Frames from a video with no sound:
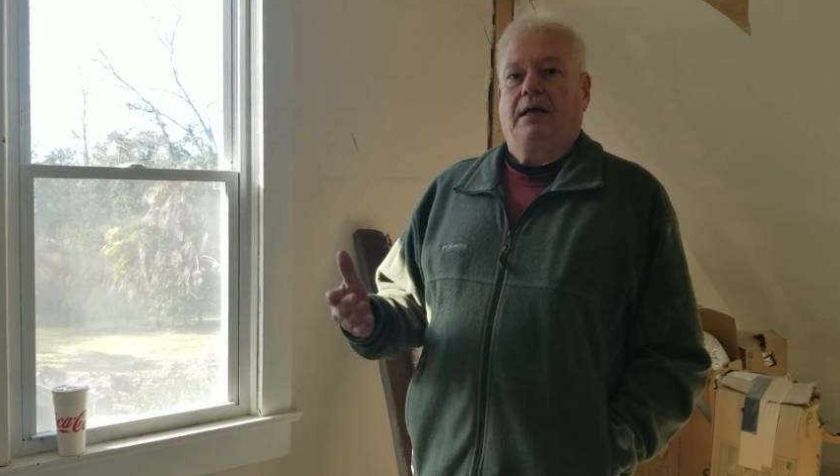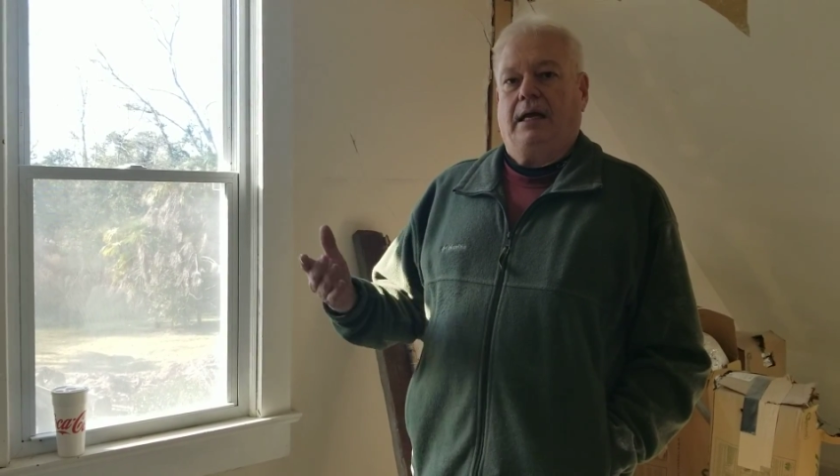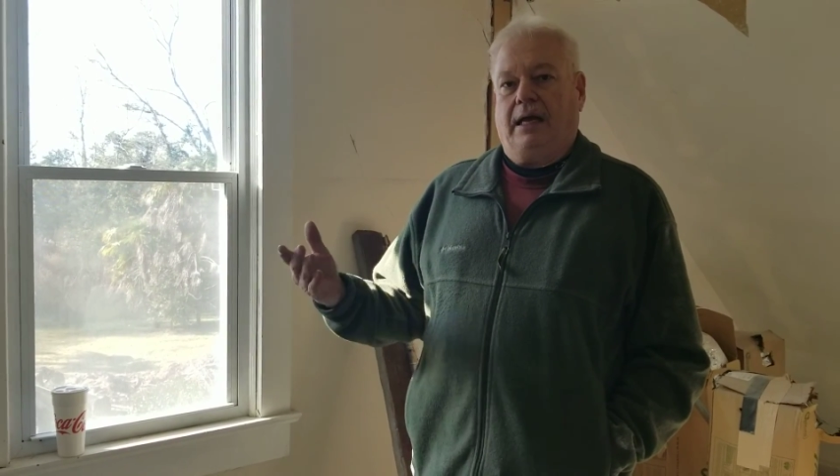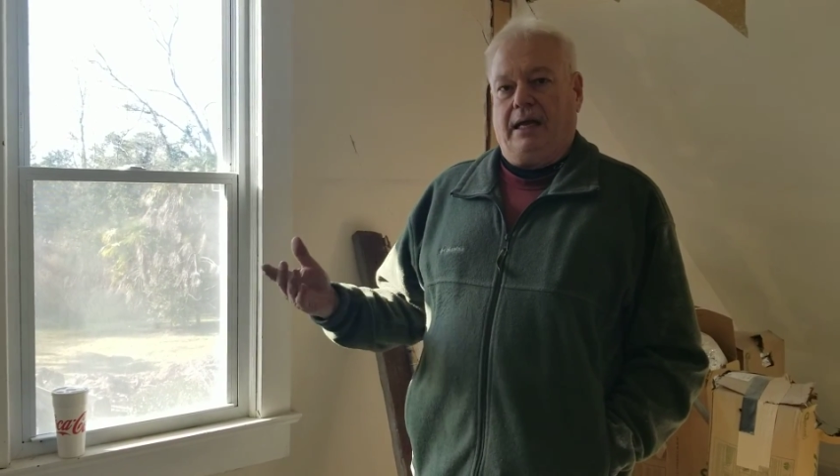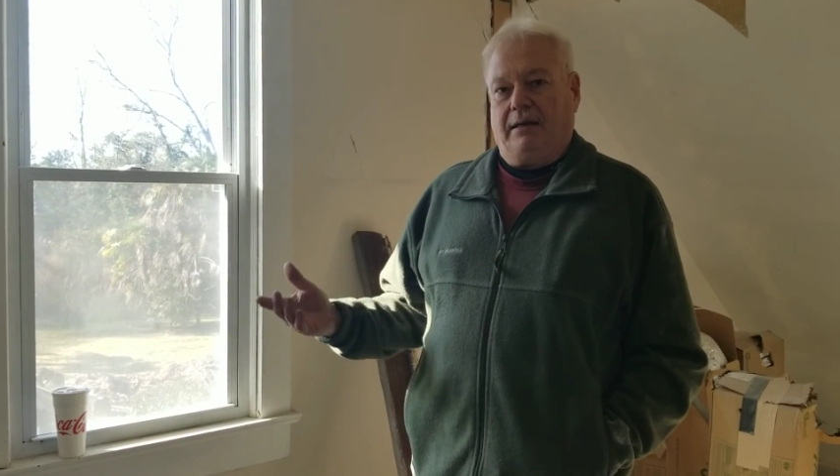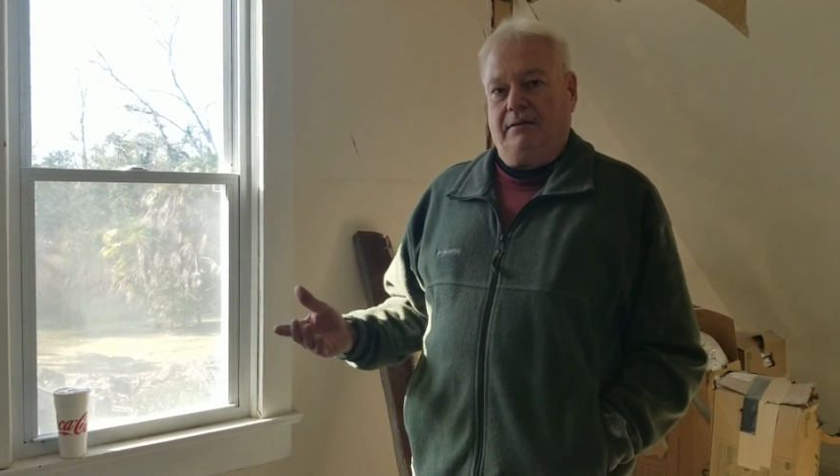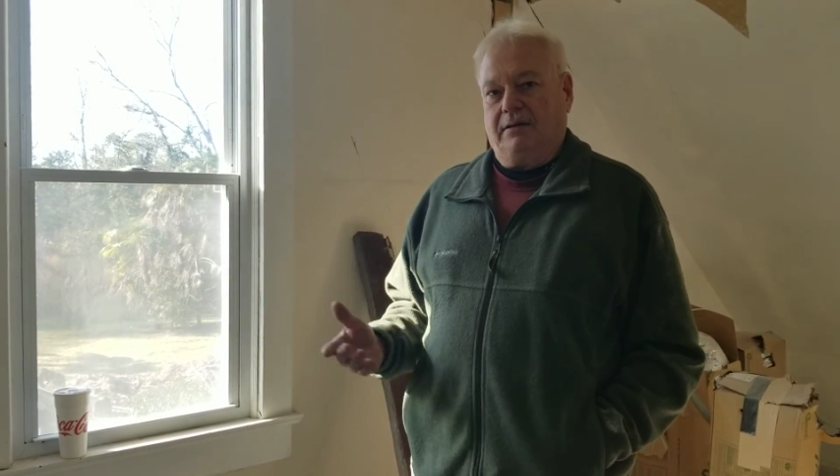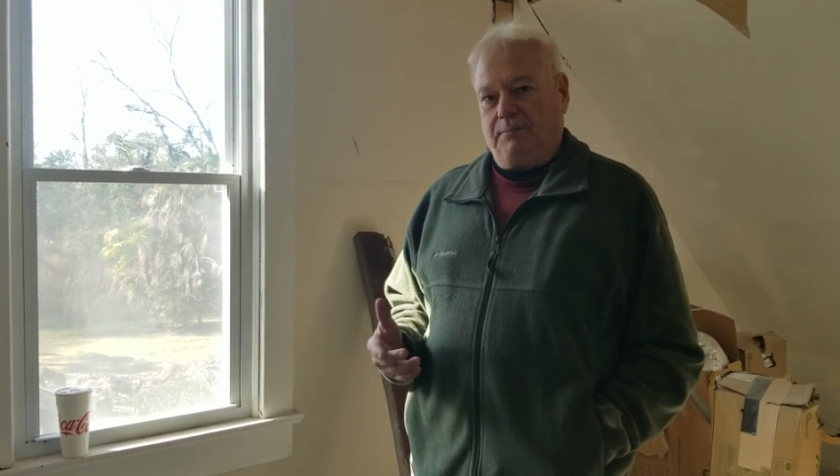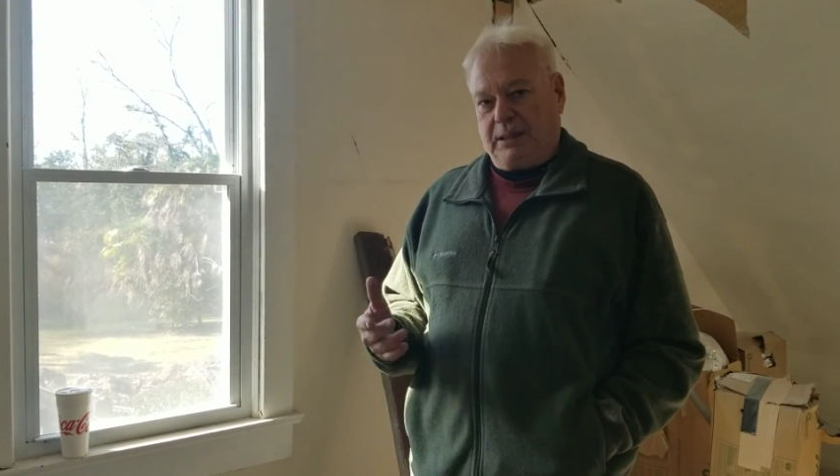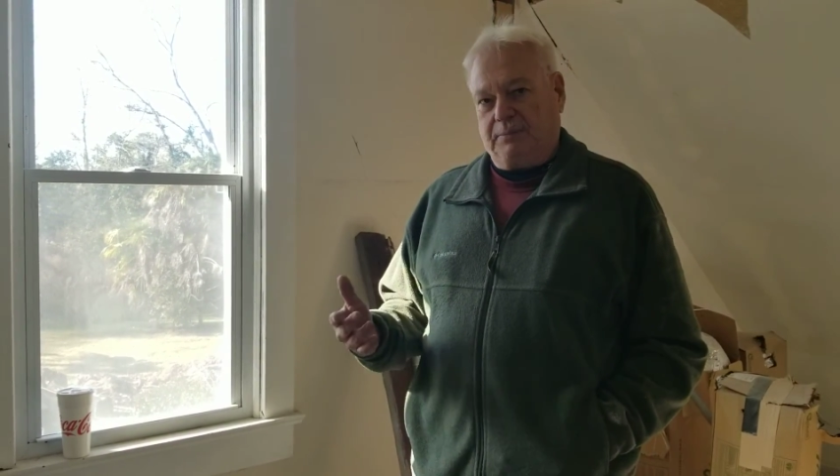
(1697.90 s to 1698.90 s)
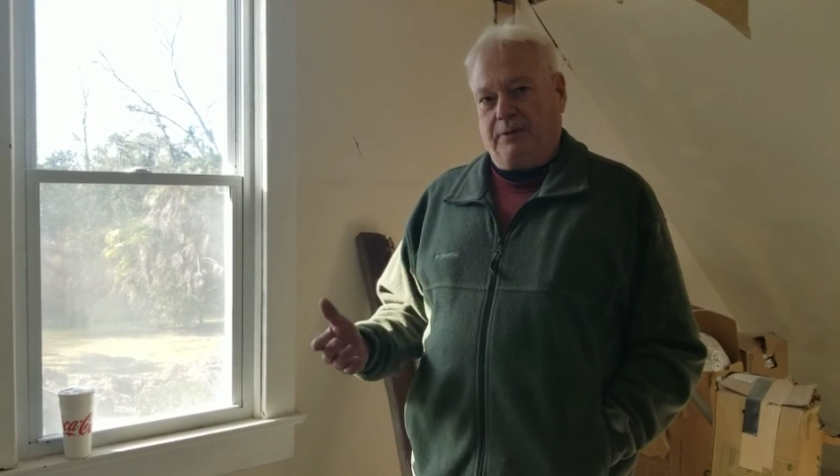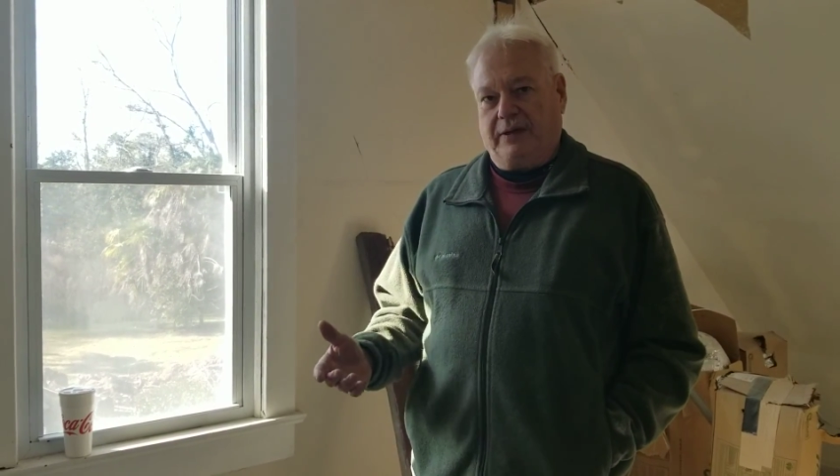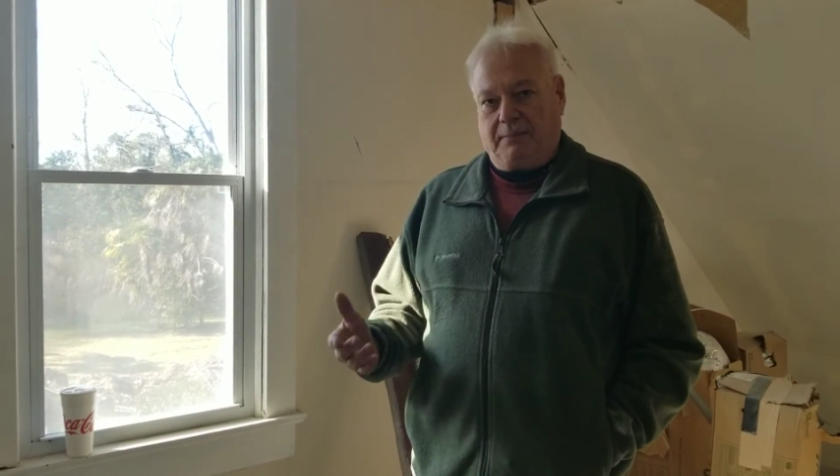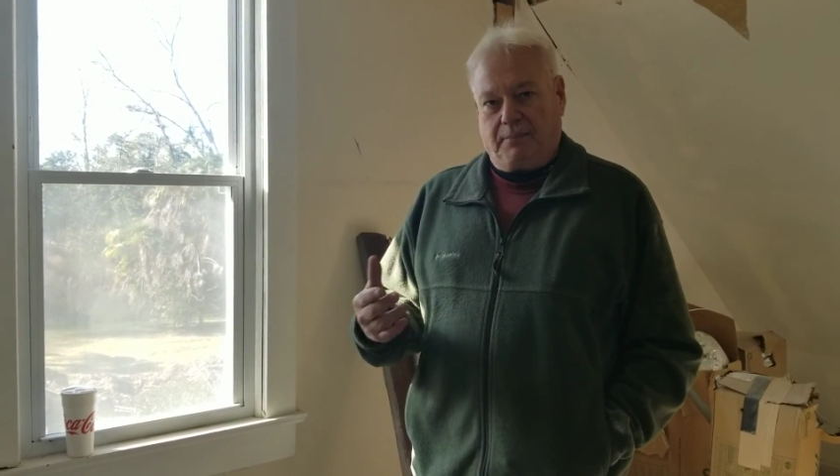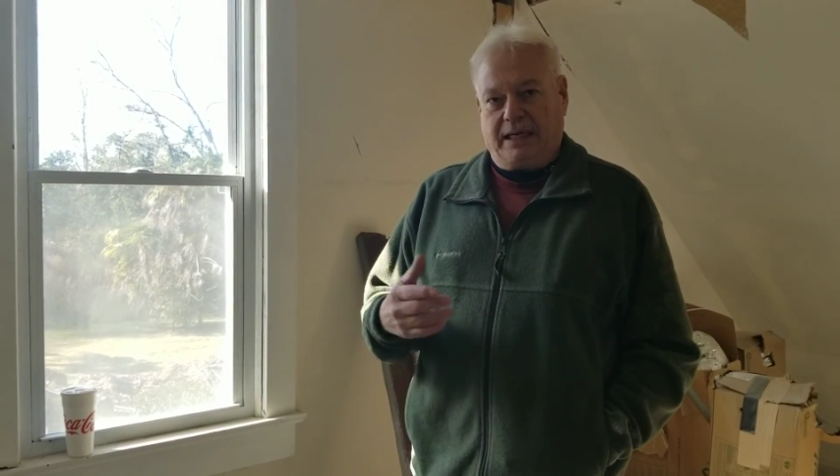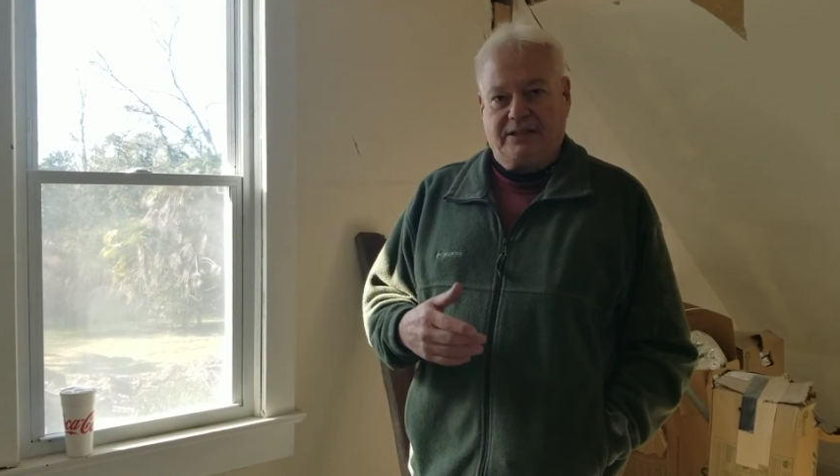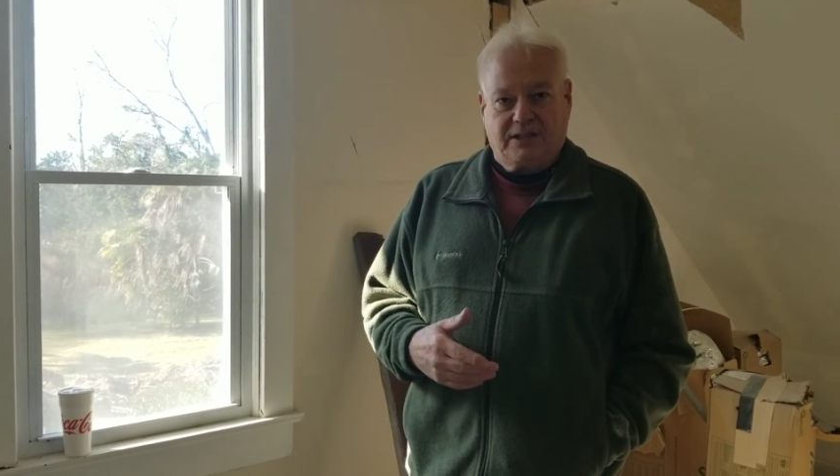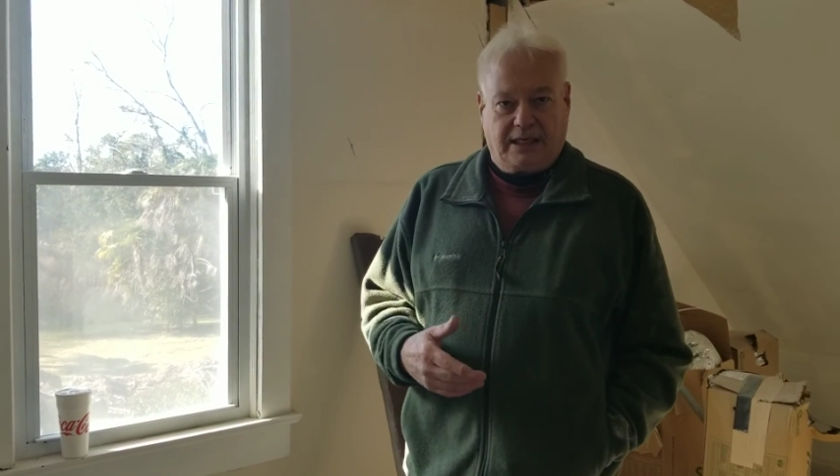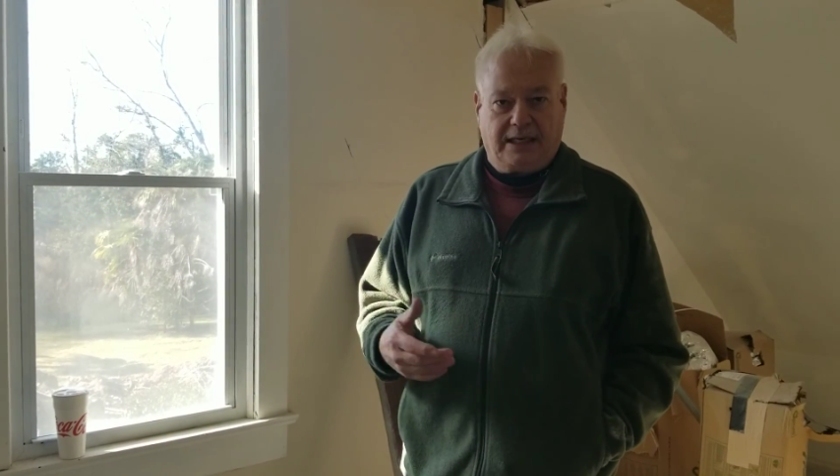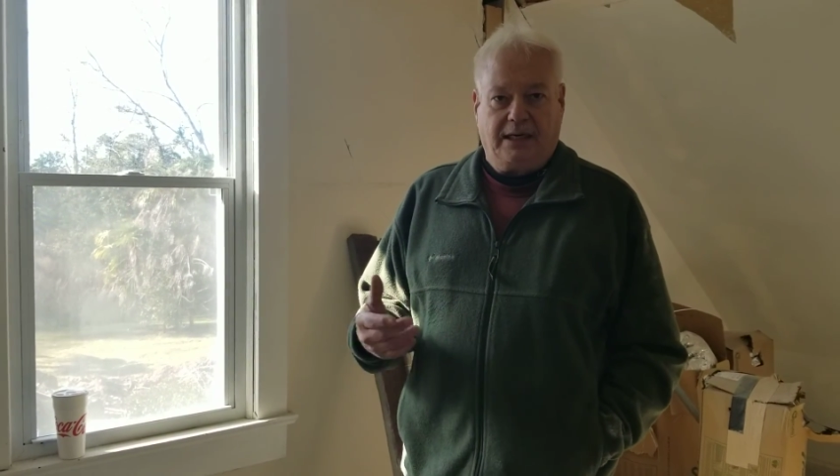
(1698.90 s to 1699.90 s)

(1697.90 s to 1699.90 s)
and the people that may stay